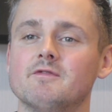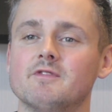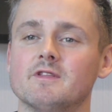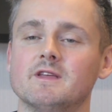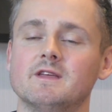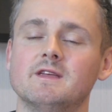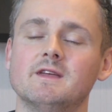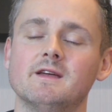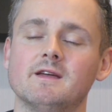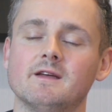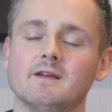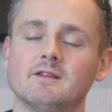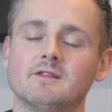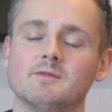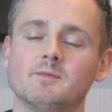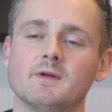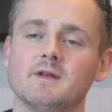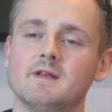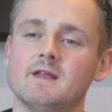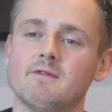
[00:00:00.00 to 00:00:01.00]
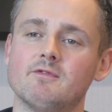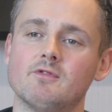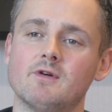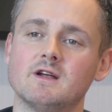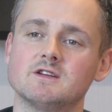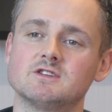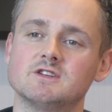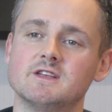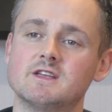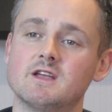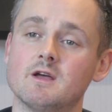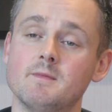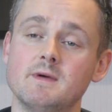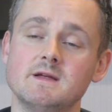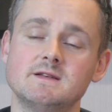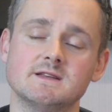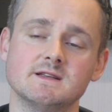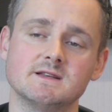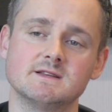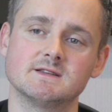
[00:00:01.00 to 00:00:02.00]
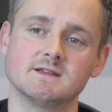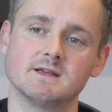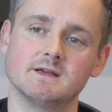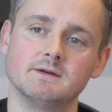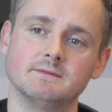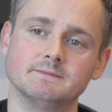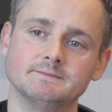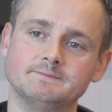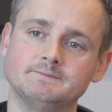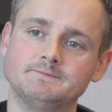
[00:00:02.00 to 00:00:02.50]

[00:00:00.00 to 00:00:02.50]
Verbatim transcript: over the years, but never actually committed to.